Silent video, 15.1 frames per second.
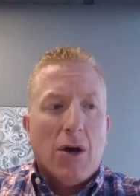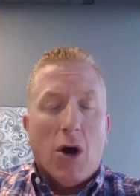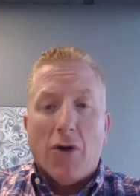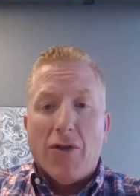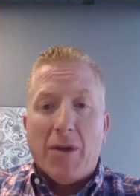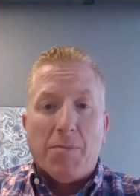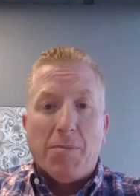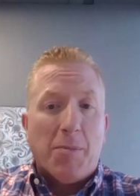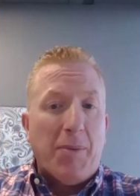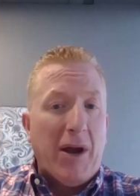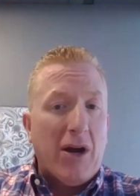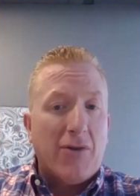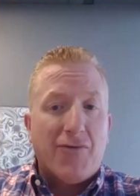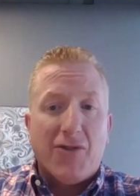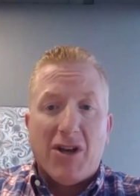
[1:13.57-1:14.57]
are they
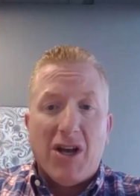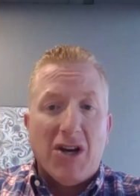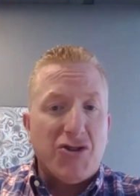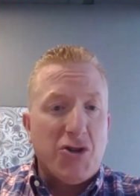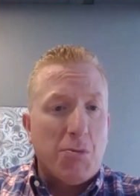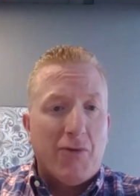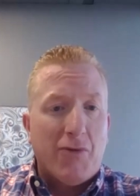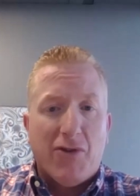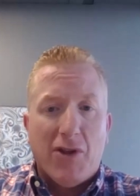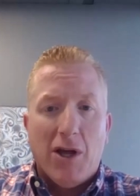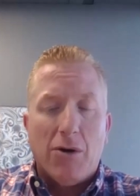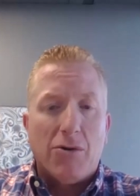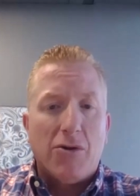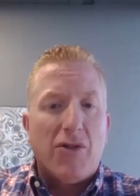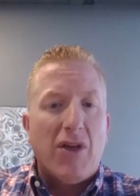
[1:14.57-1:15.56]
prepared for the customer
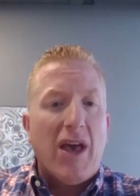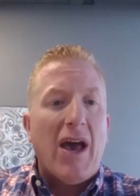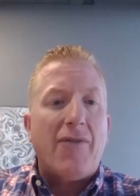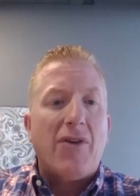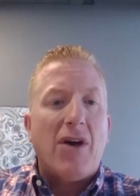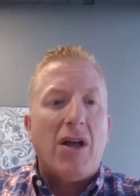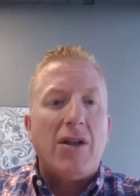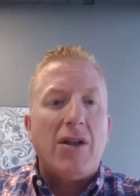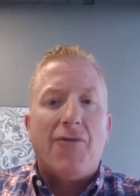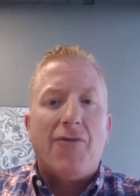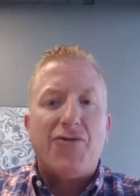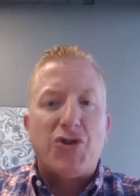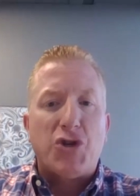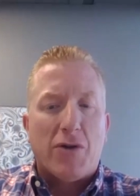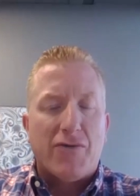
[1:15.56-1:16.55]
flow? Do they have
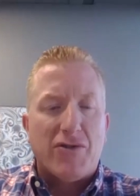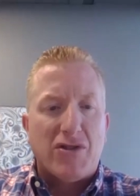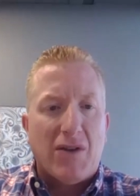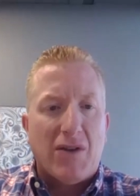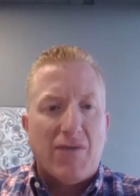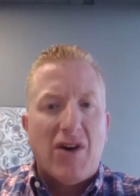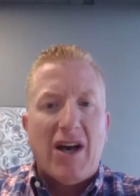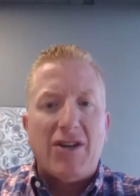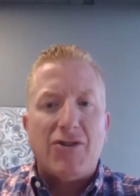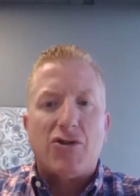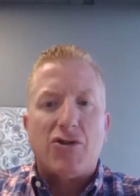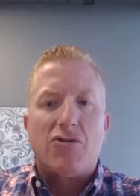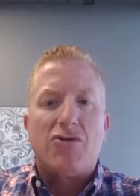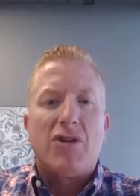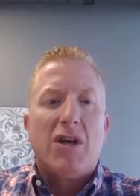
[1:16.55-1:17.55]
enough service
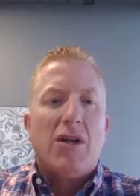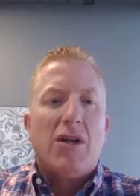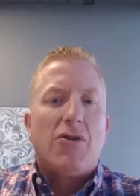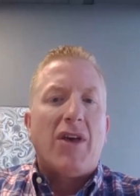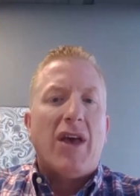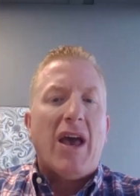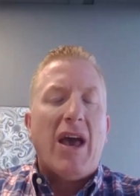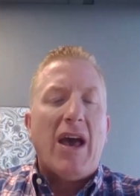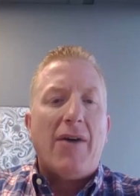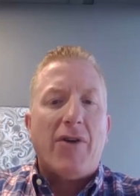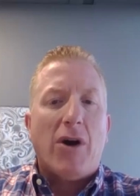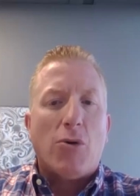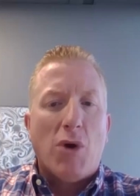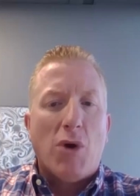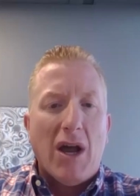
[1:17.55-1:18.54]
advisors? Do they
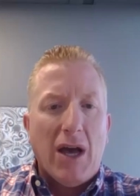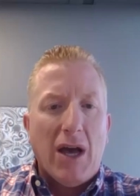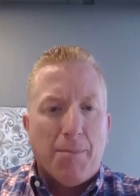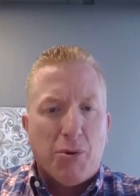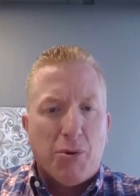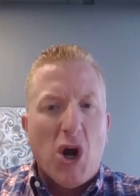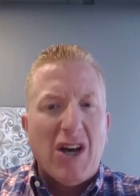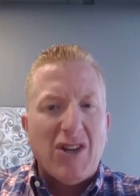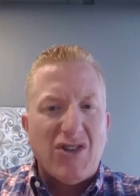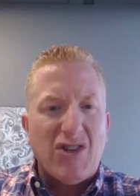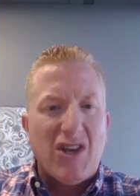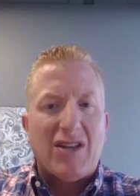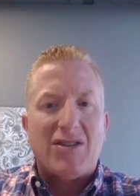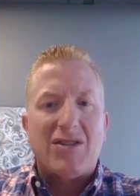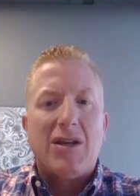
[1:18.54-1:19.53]
have a
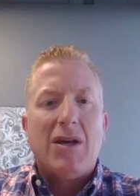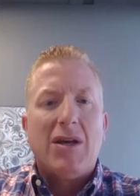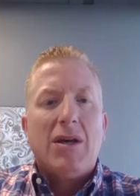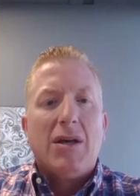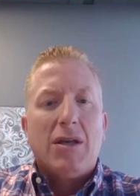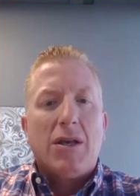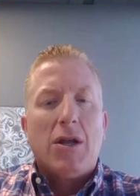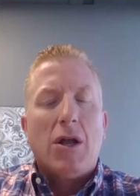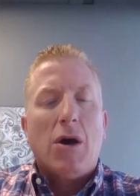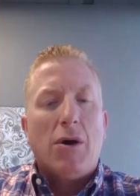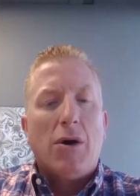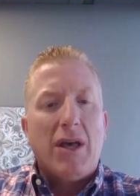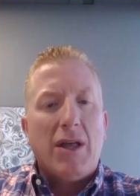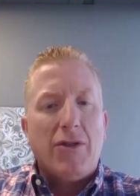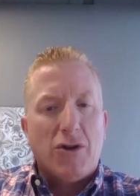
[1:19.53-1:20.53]
process,
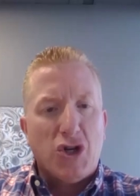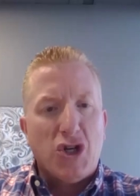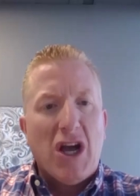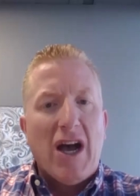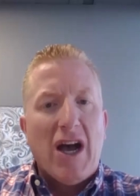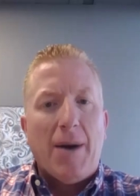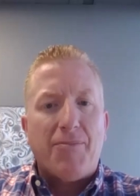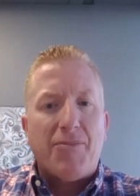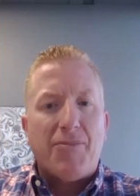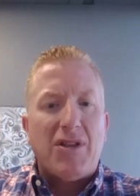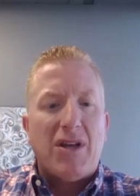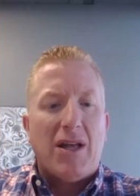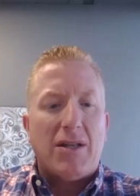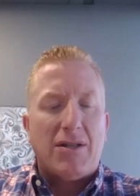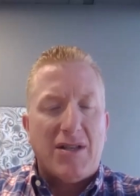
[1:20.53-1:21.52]
in their shop
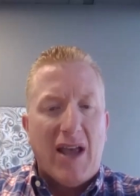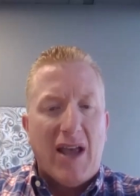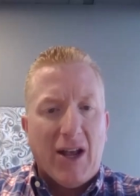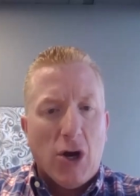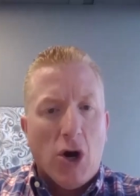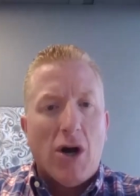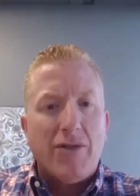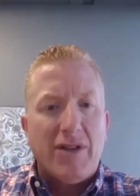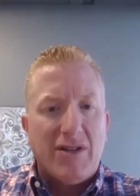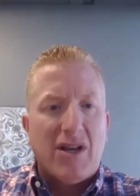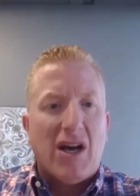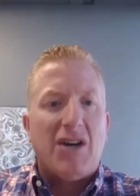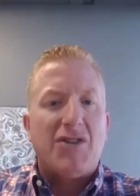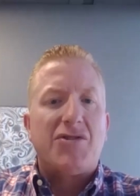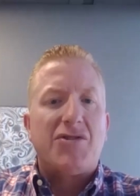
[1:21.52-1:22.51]
that take on
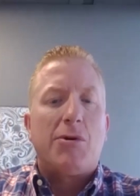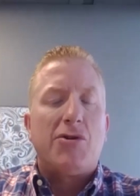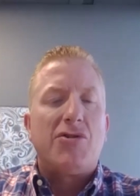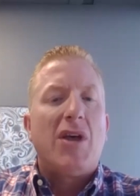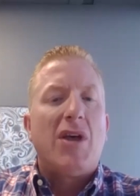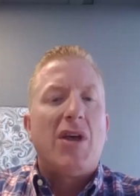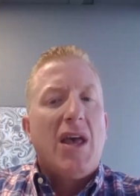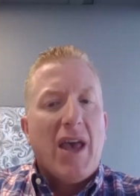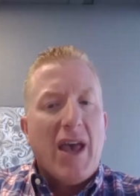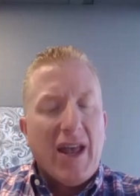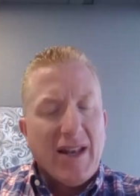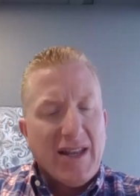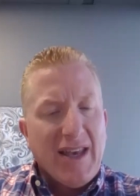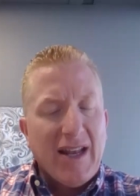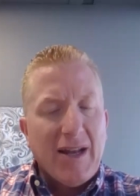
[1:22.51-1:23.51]
these customers
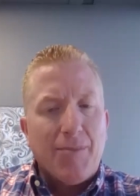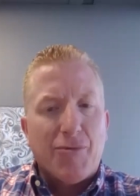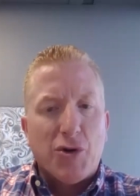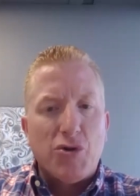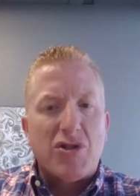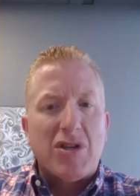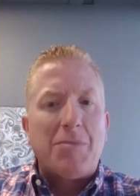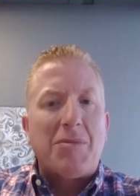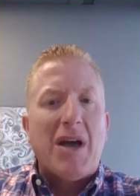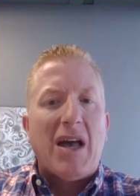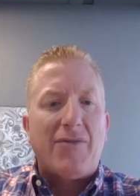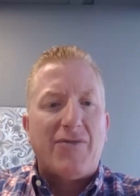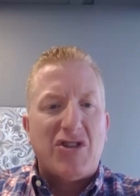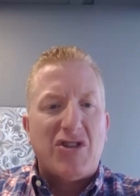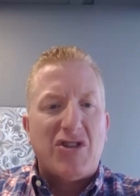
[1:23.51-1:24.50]
and get them through some
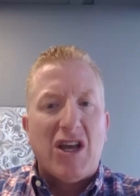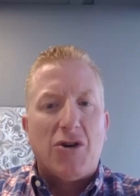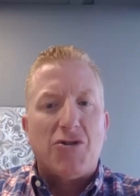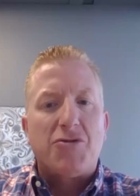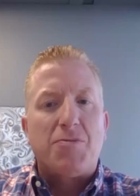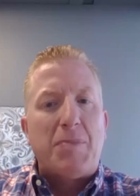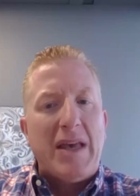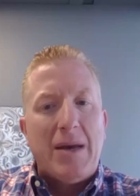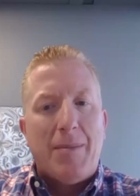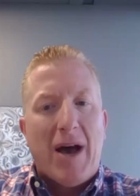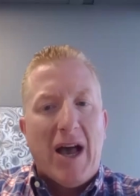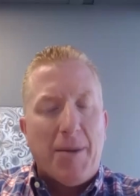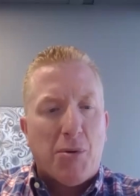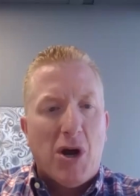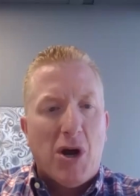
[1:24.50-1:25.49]
kind of a sales
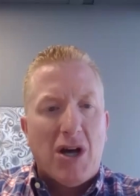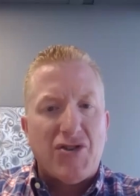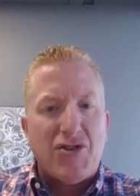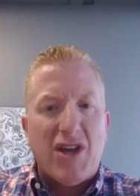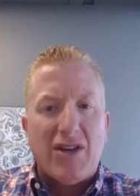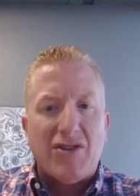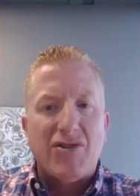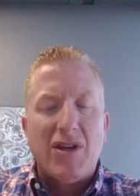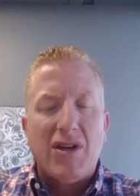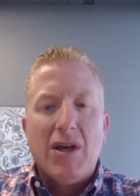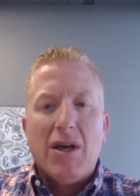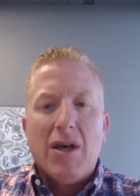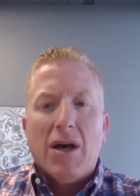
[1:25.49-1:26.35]
PMI process